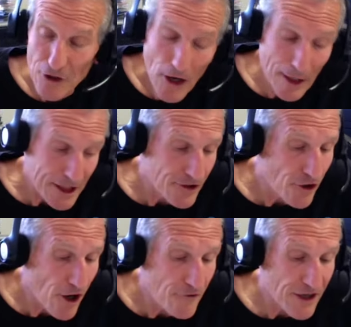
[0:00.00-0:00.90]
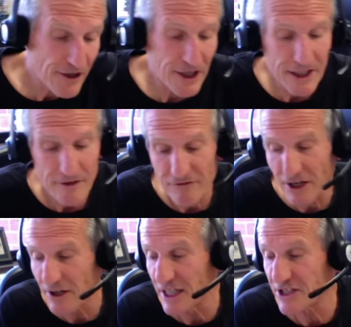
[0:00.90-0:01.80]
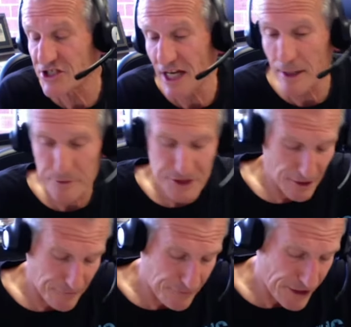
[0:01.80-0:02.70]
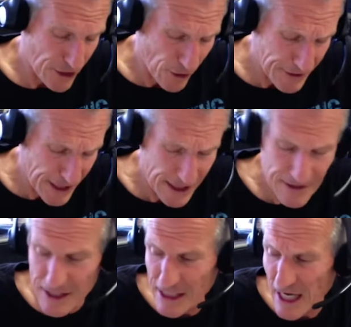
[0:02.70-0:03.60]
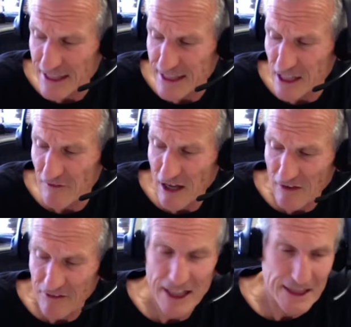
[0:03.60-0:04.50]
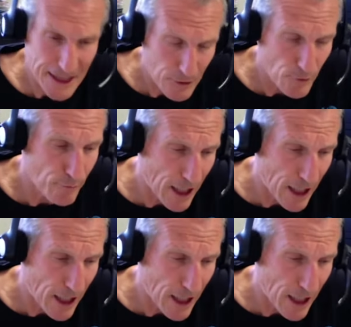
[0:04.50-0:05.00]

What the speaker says: no, I mean, there are very various types of, you know, and the idea of having a liquid